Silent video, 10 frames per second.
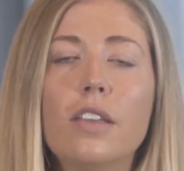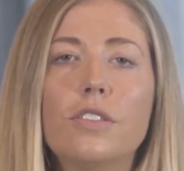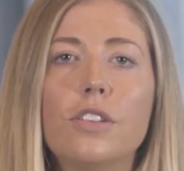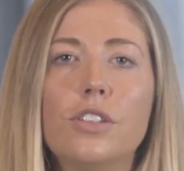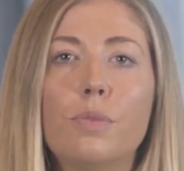
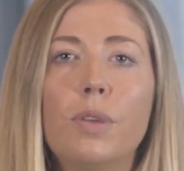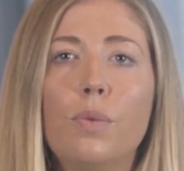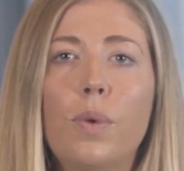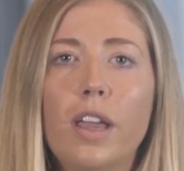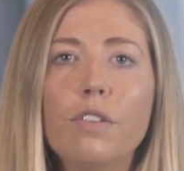So you should be
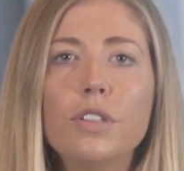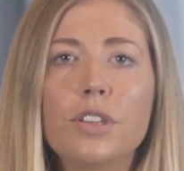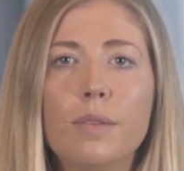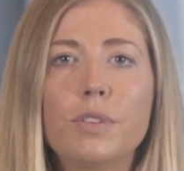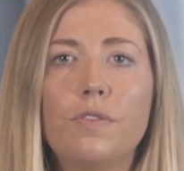aware of the
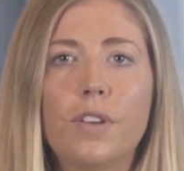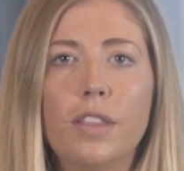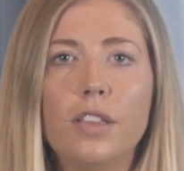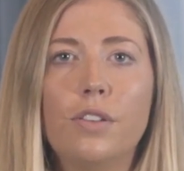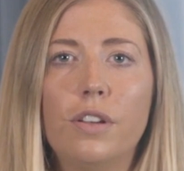types of
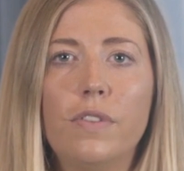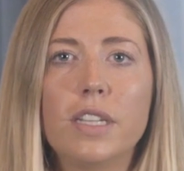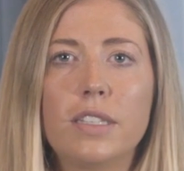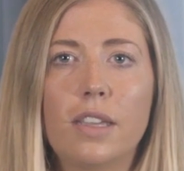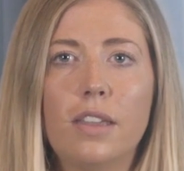fund that you're
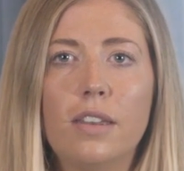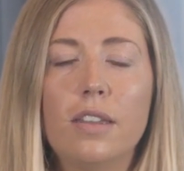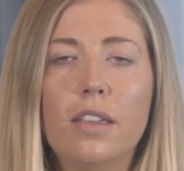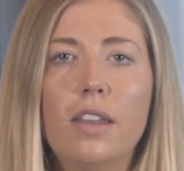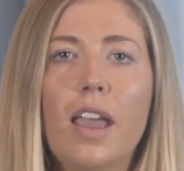investing in
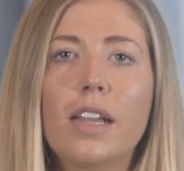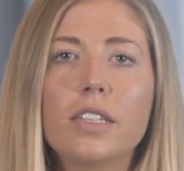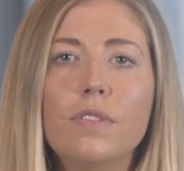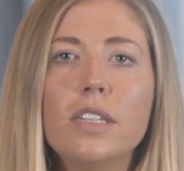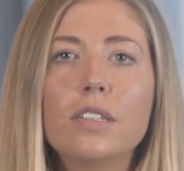and
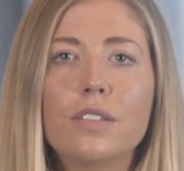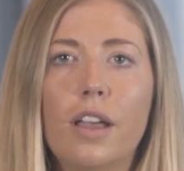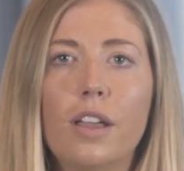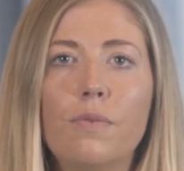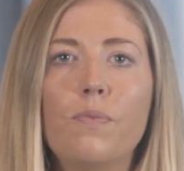actively
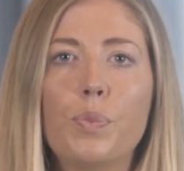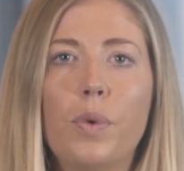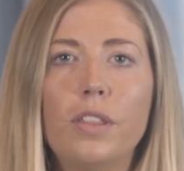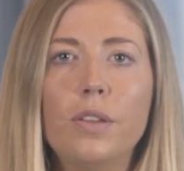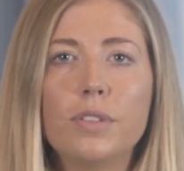decide
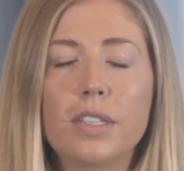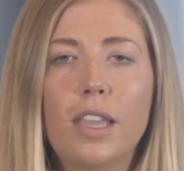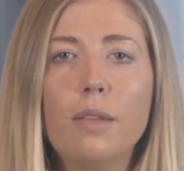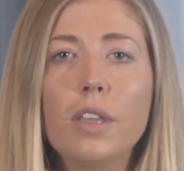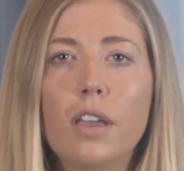whether you want to
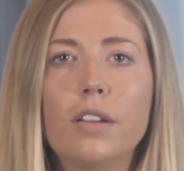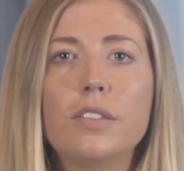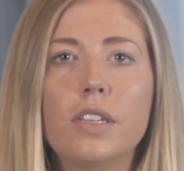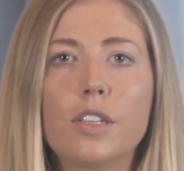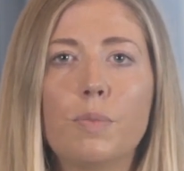keep the
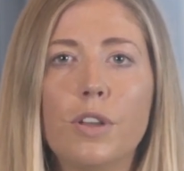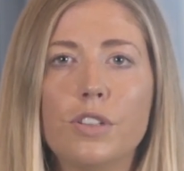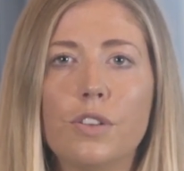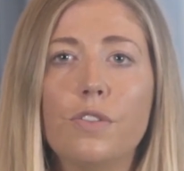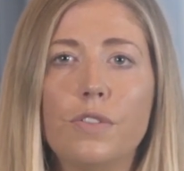currency
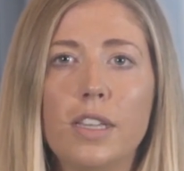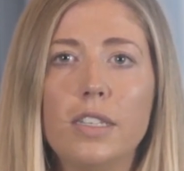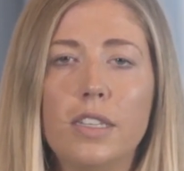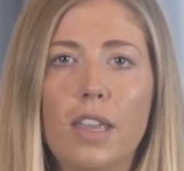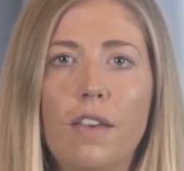exposure of the
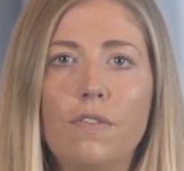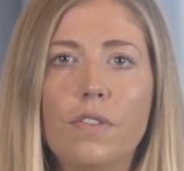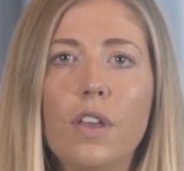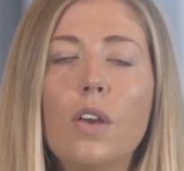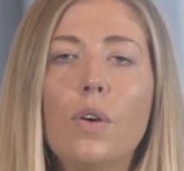ETF
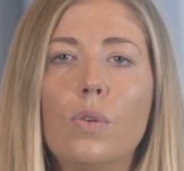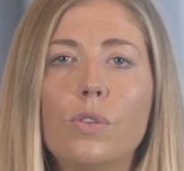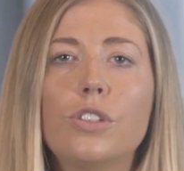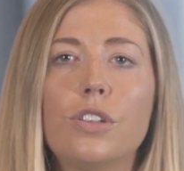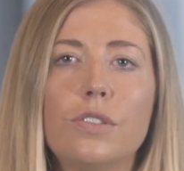
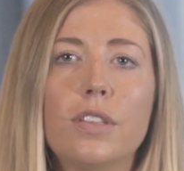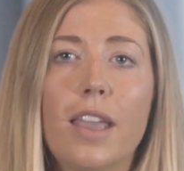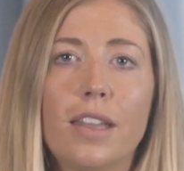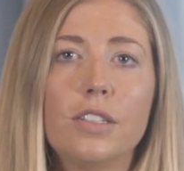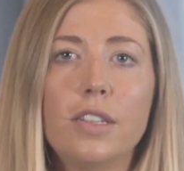or choose a
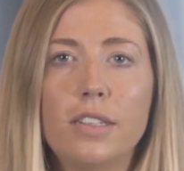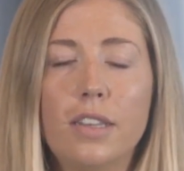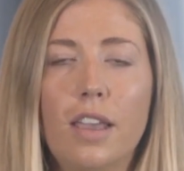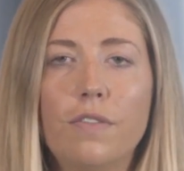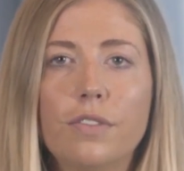hedged
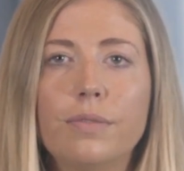ETF.